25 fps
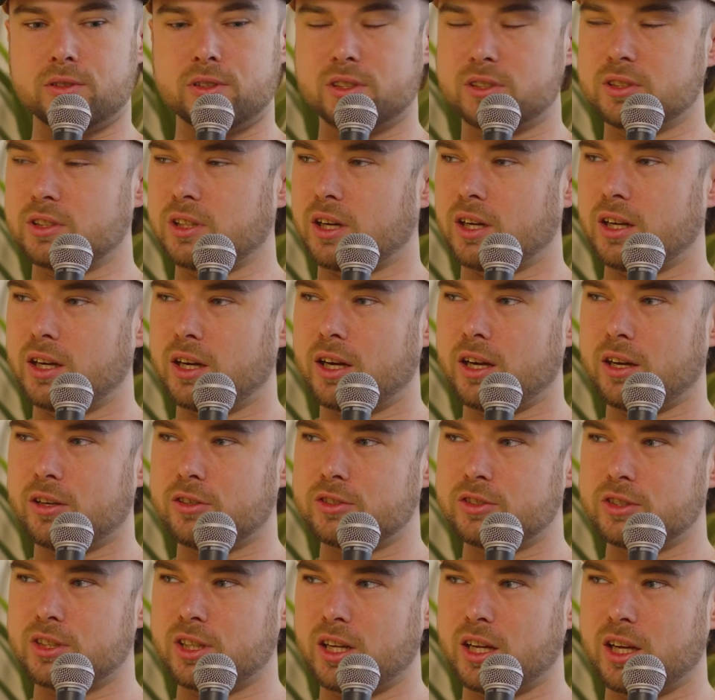does not
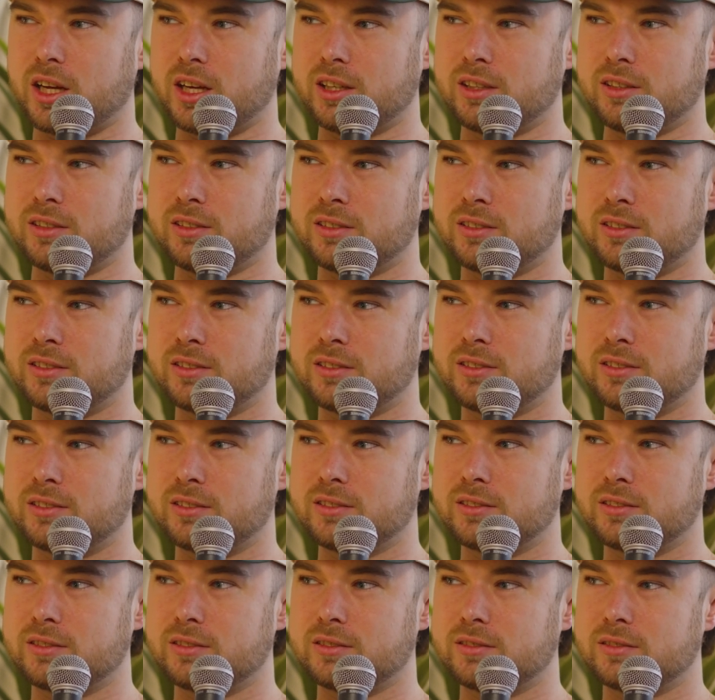outshine
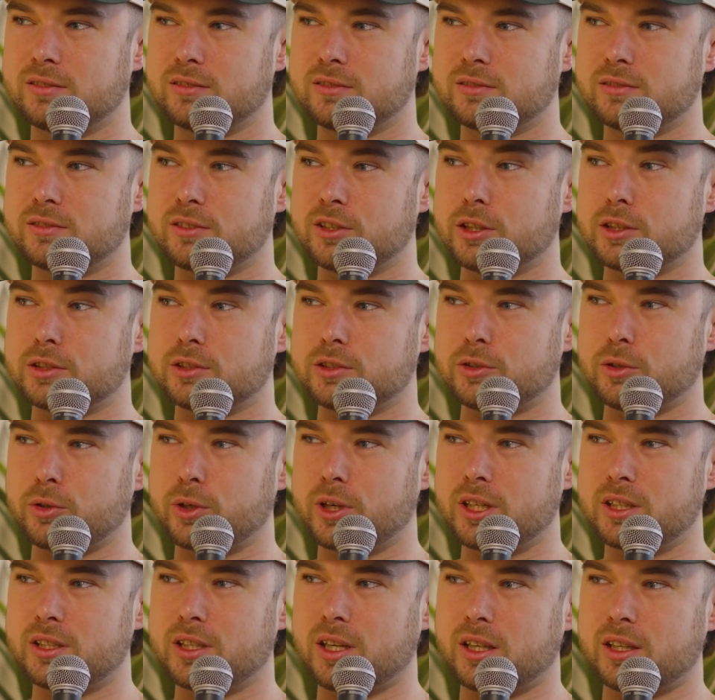good
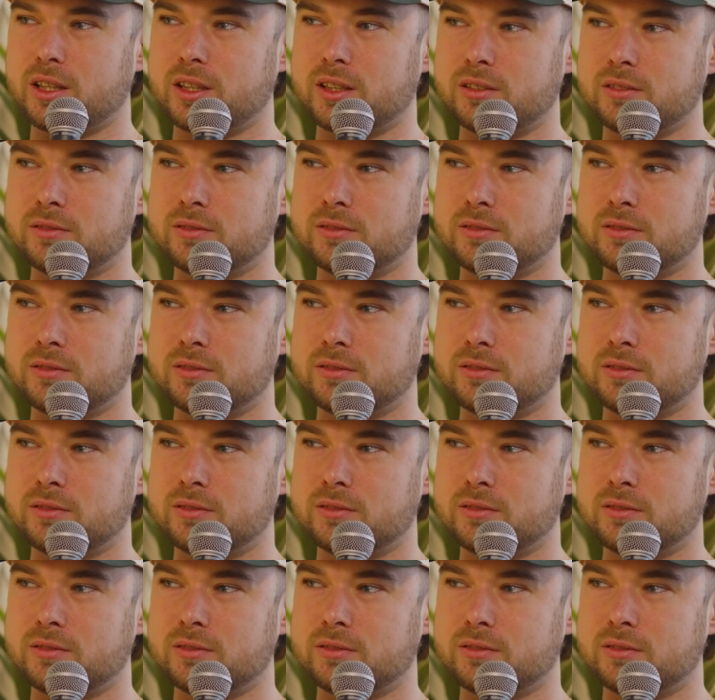storytelling.